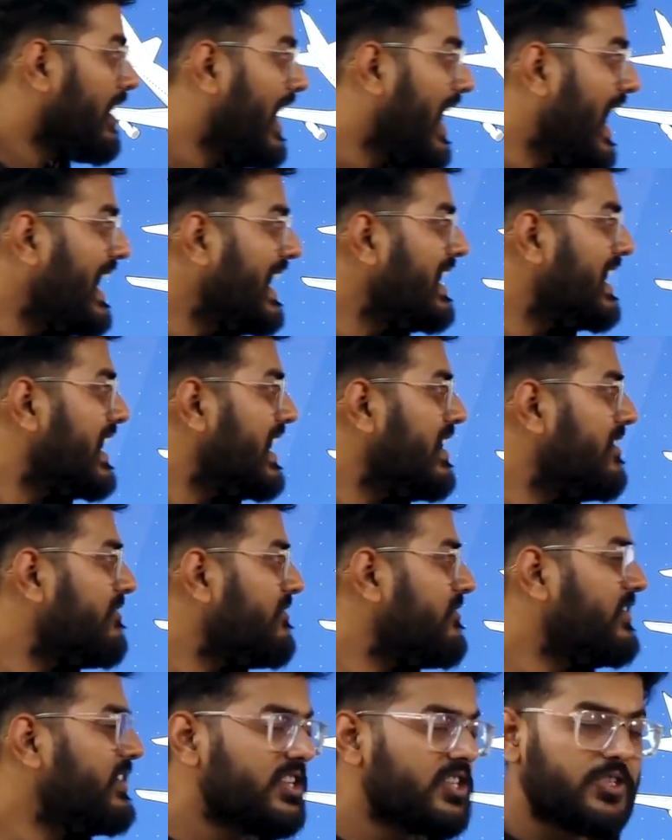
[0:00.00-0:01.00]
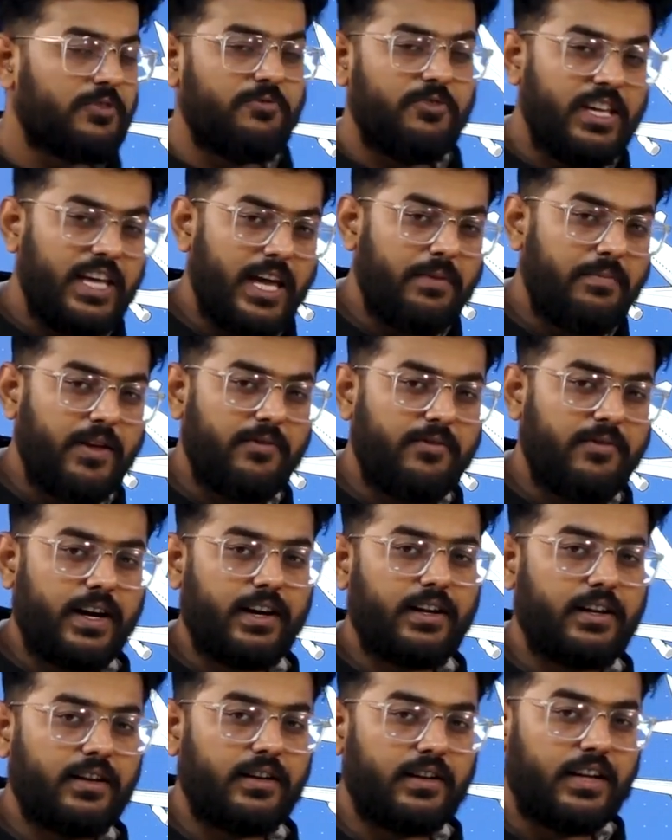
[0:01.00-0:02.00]
And if this VAB
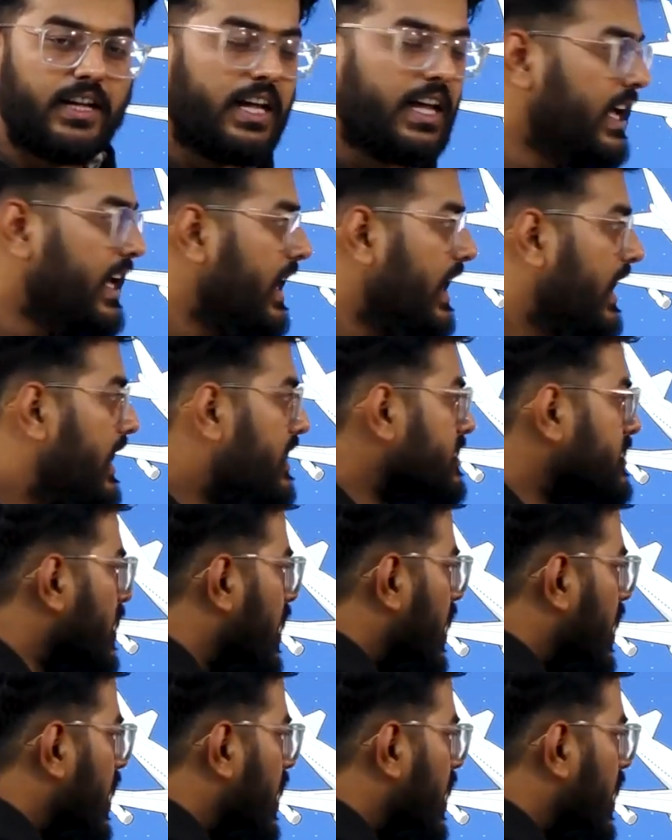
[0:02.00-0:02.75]
vector is